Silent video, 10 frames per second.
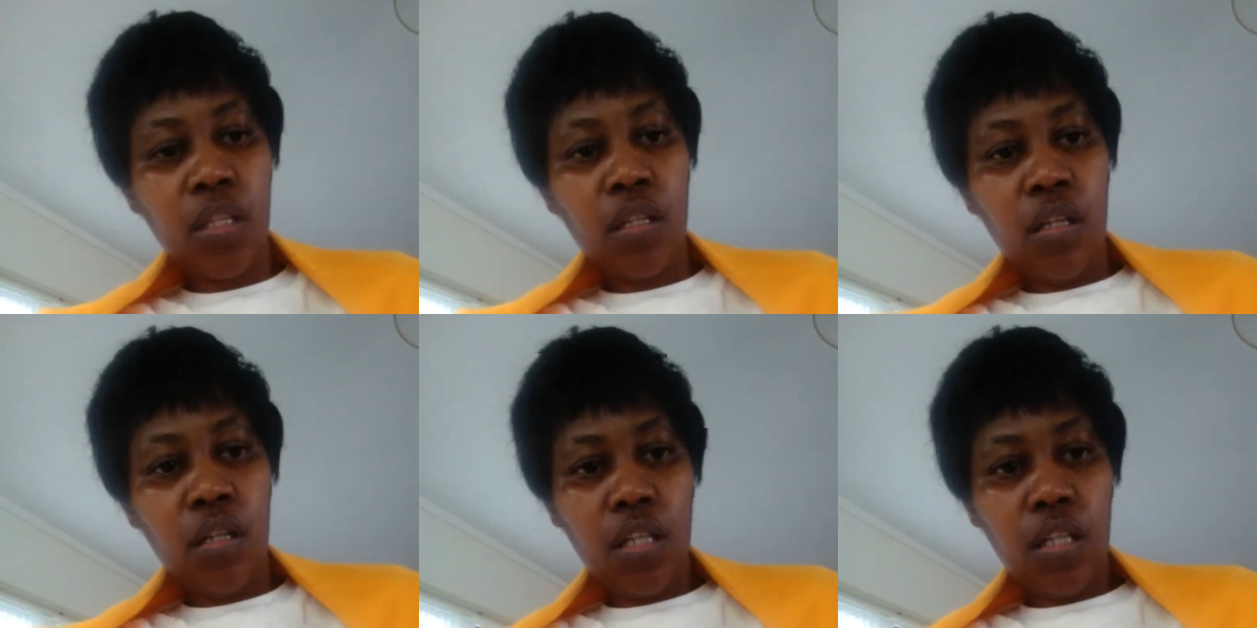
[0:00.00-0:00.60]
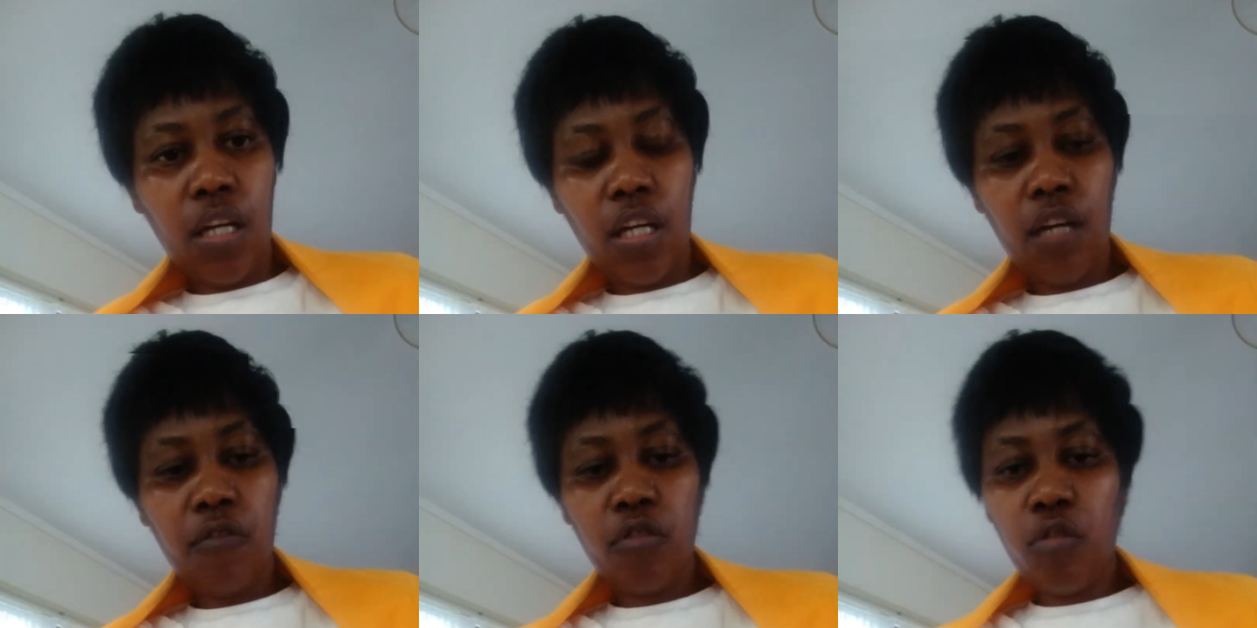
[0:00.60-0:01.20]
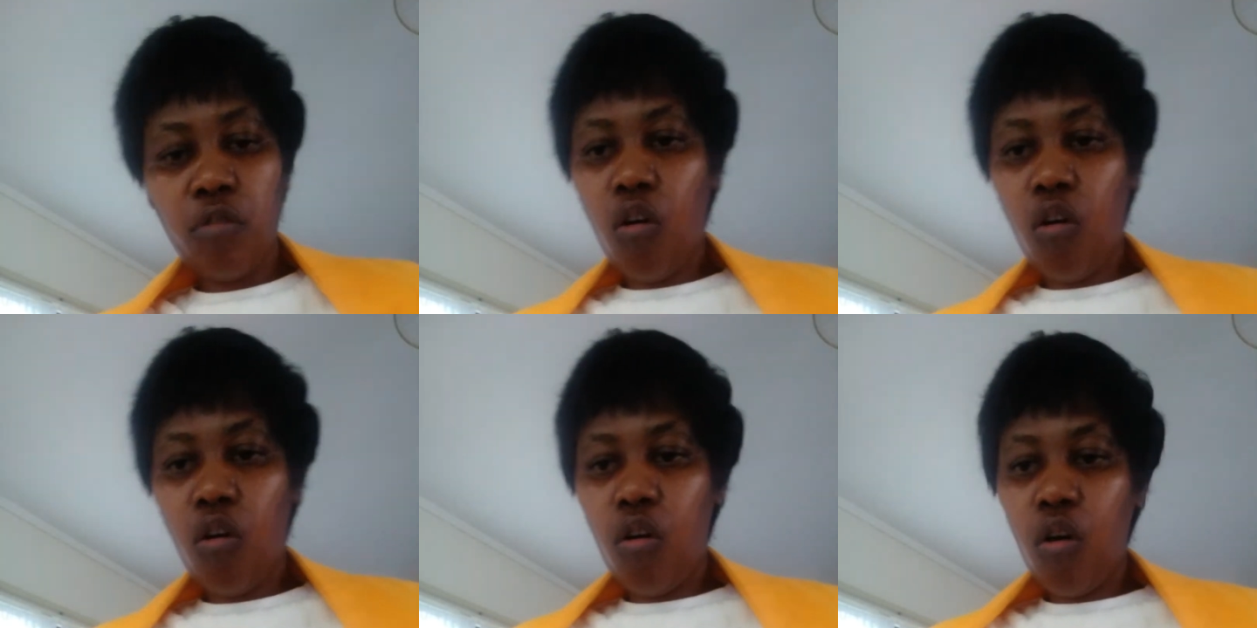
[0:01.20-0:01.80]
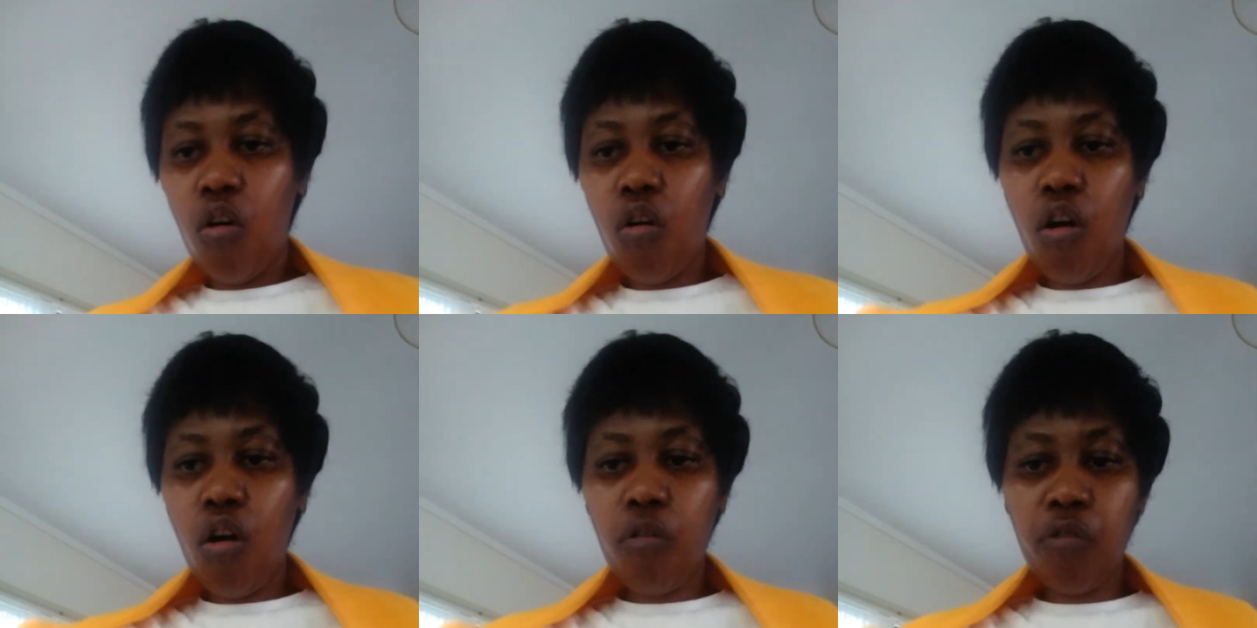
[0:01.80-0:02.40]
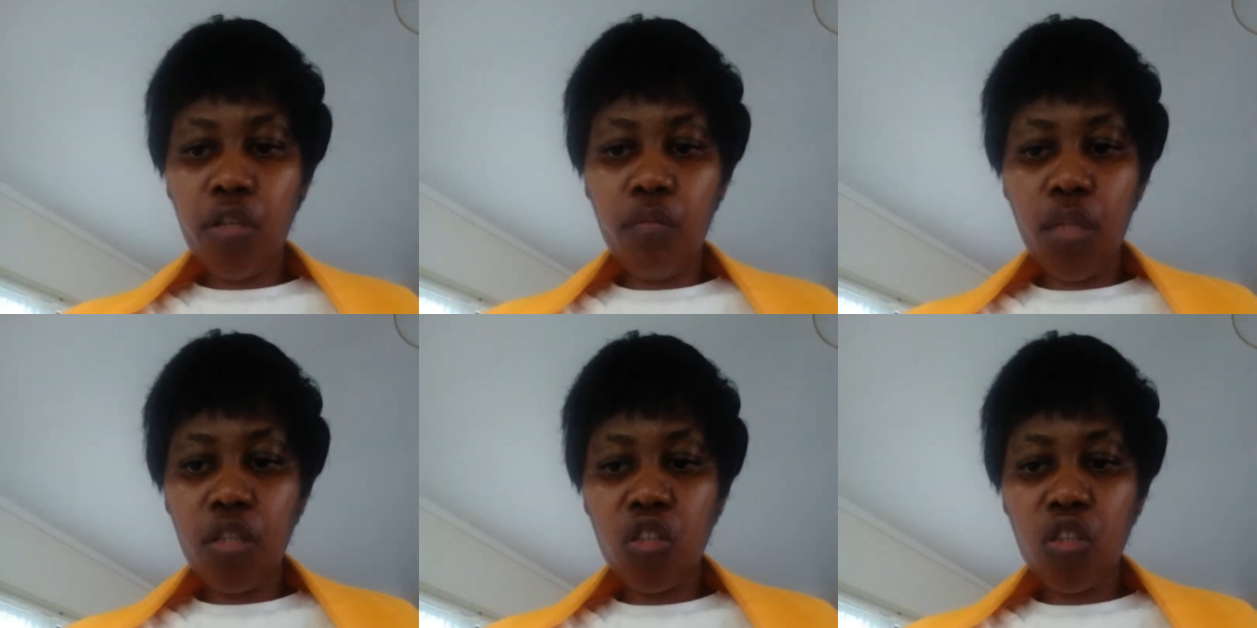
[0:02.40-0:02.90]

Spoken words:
And I have to often make sure,